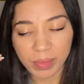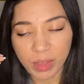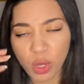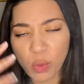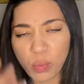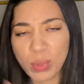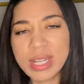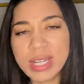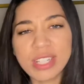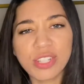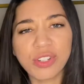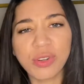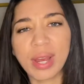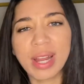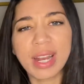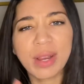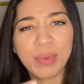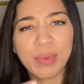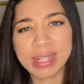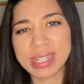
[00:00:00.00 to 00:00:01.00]
We
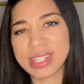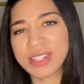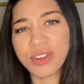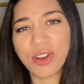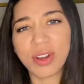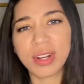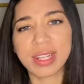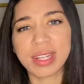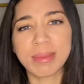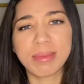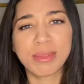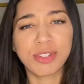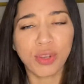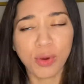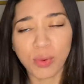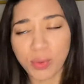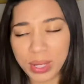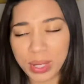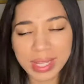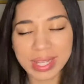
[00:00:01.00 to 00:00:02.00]
discredit, we discard them so
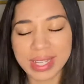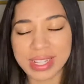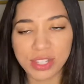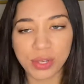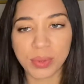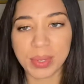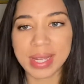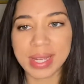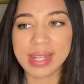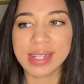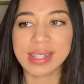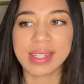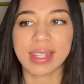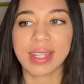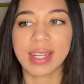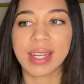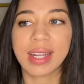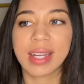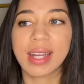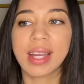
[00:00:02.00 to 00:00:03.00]
quickly, so
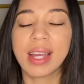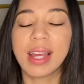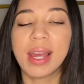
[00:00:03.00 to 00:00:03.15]
easily,